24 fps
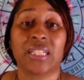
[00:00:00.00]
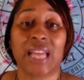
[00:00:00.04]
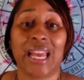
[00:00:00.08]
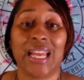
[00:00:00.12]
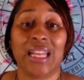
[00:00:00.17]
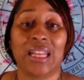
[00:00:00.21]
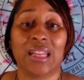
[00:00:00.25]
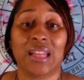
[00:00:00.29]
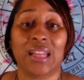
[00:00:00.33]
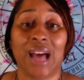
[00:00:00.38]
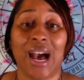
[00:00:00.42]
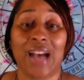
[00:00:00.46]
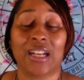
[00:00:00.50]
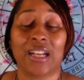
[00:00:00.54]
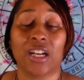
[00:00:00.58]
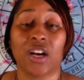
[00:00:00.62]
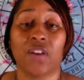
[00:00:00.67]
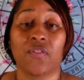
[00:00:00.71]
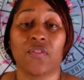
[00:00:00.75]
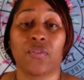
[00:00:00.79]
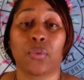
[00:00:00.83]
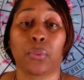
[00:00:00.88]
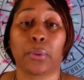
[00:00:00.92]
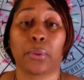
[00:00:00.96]
a lot
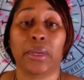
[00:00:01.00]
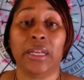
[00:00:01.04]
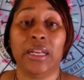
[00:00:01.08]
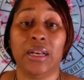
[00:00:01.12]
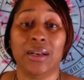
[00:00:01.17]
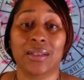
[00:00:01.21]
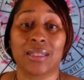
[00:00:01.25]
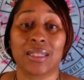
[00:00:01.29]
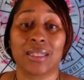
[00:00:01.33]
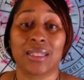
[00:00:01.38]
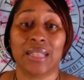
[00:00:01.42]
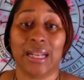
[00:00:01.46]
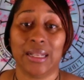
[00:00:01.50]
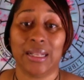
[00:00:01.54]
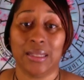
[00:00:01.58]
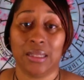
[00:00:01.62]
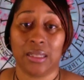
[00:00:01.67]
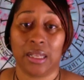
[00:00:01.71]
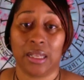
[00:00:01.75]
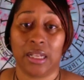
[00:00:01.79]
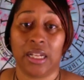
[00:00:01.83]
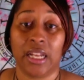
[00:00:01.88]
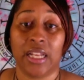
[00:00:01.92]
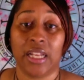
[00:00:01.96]
of
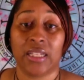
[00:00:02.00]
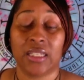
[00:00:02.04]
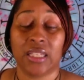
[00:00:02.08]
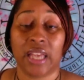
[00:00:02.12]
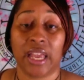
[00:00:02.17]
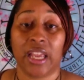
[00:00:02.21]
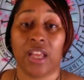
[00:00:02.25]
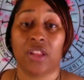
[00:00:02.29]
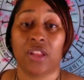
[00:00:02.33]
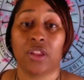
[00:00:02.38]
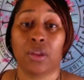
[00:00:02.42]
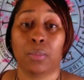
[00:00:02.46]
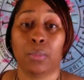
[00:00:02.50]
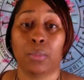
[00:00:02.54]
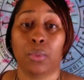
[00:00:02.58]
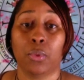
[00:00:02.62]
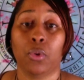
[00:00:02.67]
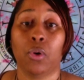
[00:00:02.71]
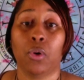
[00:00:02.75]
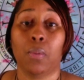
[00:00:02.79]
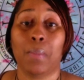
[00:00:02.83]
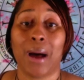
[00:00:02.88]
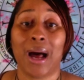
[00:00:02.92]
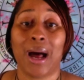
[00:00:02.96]
reassessing and taking the
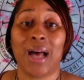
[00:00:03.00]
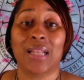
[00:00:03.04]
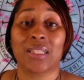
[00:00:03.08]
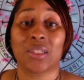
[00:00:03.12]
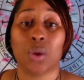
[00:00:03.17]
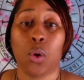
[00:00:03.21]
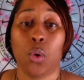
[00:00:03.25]
bull by its